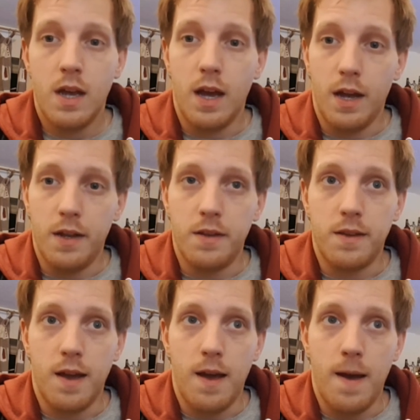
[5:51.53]

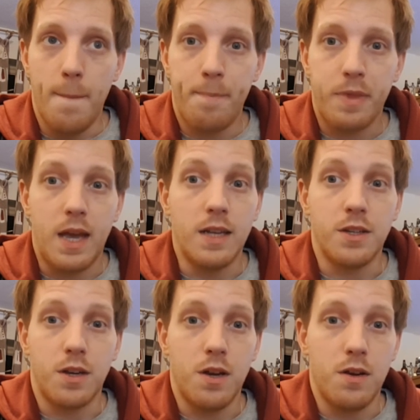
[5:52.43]
and as
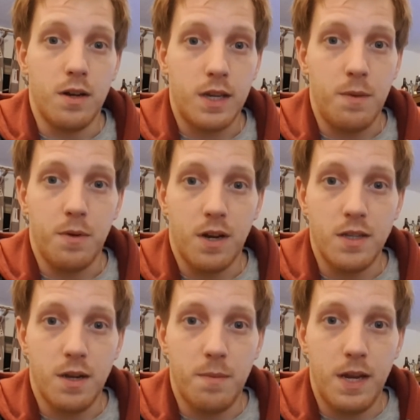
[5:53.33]
I go I'll keep you
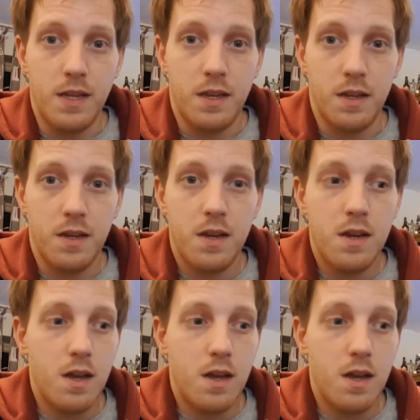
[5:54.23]
guys updated,